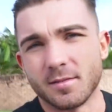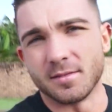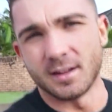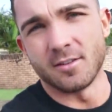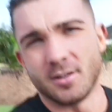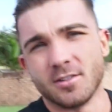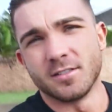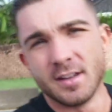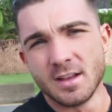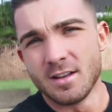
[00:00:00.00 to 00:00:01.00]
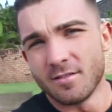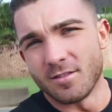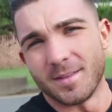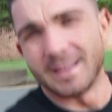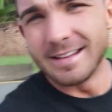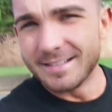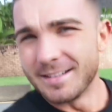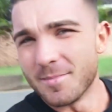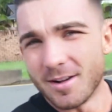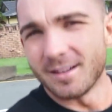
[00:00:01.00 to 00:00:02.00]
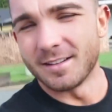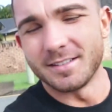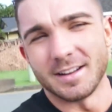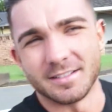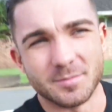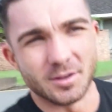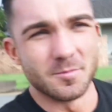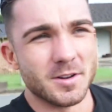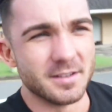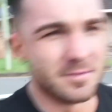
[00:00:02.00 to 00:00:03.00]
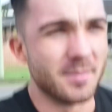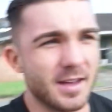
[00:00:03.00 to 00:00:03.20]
some cereals from the Easy Mart because you get some good ones from